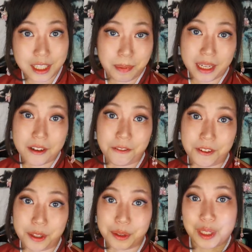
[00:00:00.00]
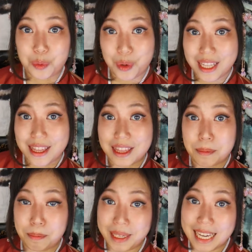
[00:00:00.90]
to be confused with the
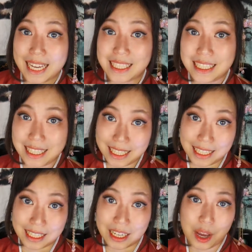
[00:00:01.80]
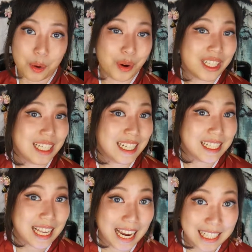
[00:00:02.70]
bian qing, which
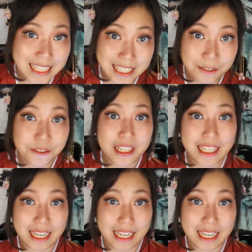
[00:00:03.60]
is a different